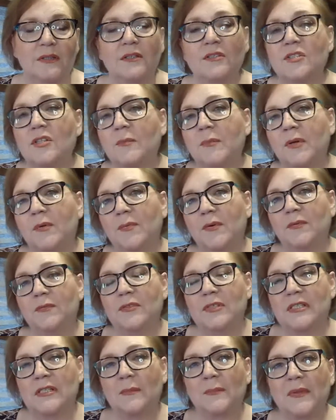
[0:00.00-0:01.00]
there's going to be room
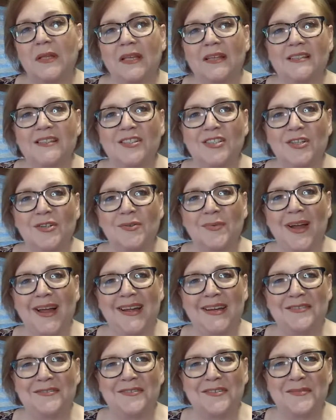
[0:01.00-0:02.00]
for something else to
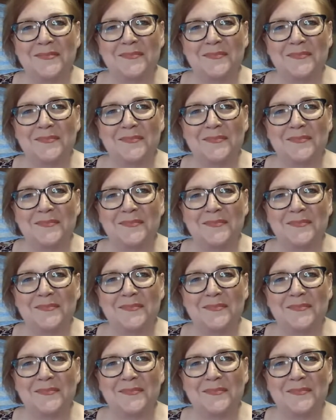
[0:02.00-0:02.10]
arrive.